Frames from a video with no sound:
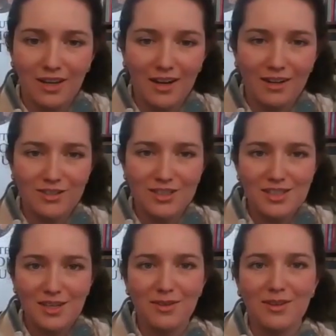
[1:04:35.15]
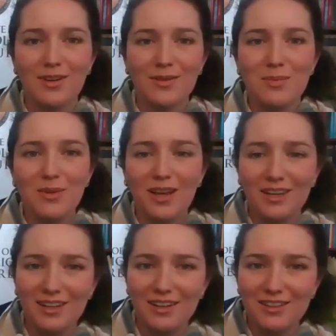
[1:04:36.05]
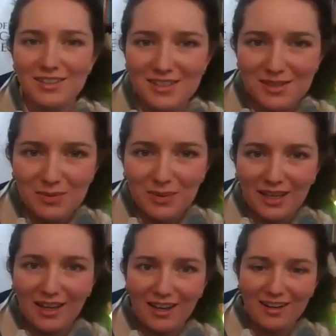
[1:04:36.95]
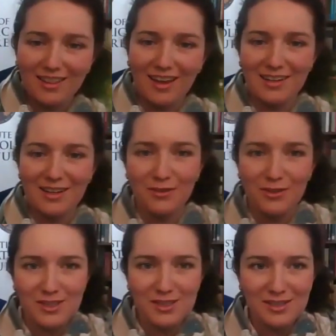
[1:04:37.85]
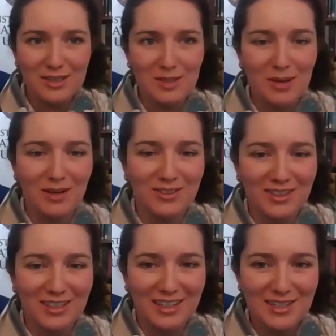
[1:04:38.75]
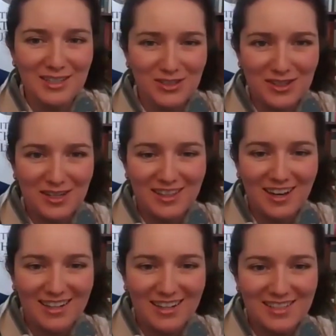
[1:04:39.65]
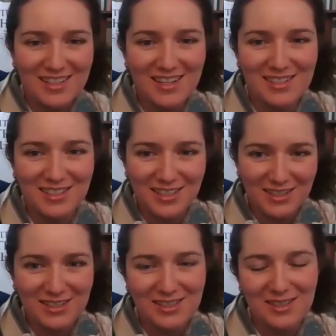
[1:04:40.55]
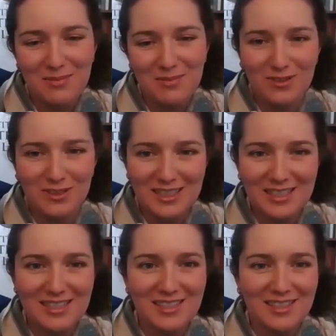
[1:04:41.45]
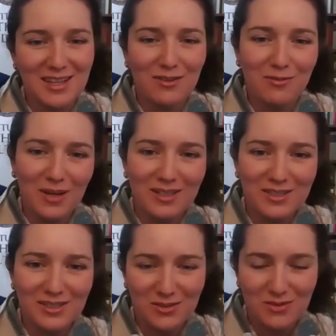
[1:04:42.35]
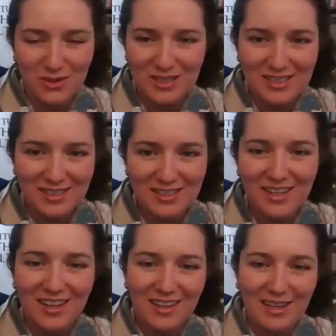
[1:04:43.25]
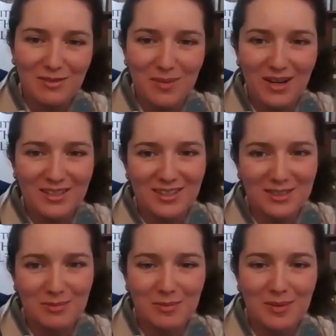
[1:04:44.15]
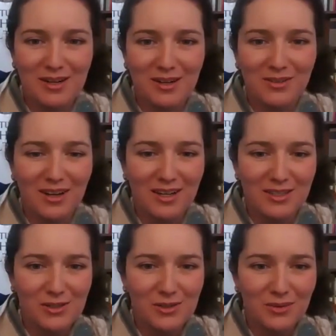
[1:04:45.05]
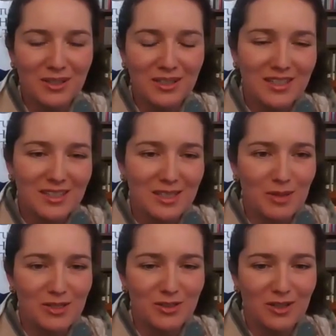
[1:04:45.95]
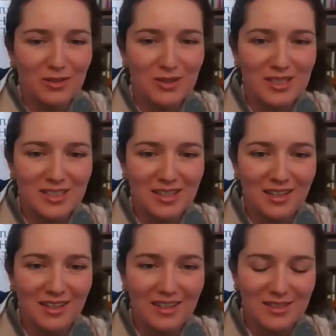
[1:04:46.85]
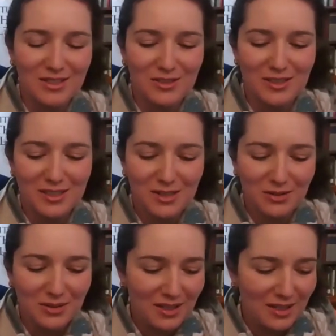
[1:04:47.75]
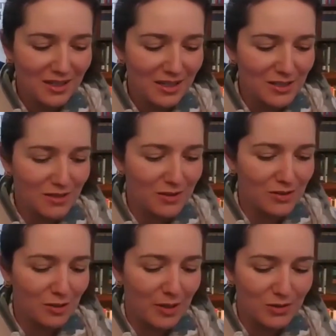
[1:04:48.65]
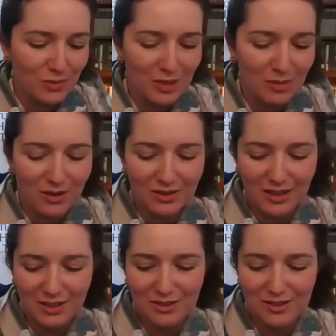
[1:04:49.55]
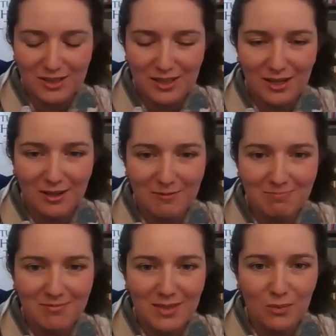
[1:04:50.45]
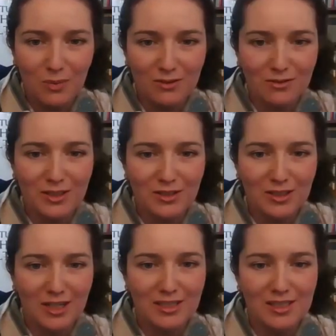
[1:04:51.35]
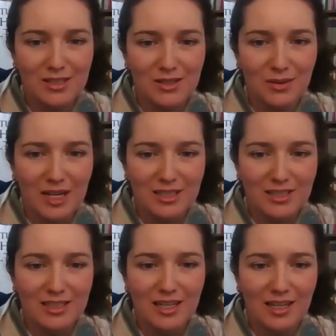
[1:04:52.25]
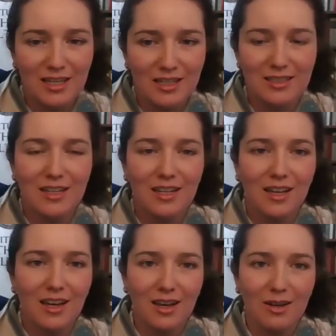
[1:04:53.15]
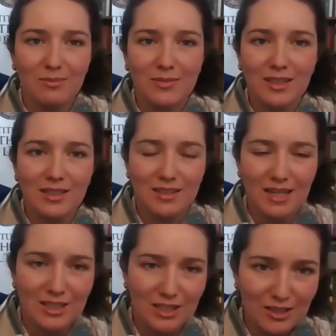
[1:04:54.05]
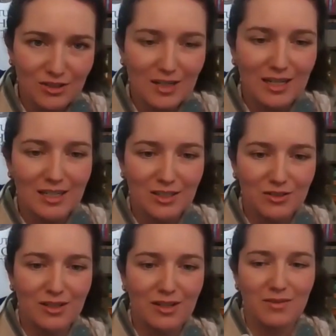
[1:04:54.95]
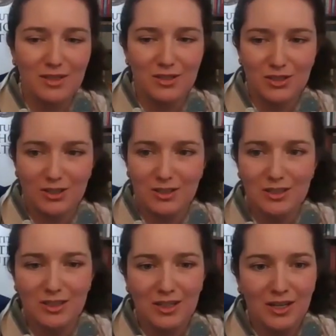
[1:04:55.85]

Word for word: And I'll just give a little plug here since we can that if you're serious about learning history, the ICC has just released self paced courses given by Dr. Pepino, uh, two semester long courses in history. So each of those are about 20 part lectures. Um, wonderful introduction to ancient and um, ancient history and history of the church.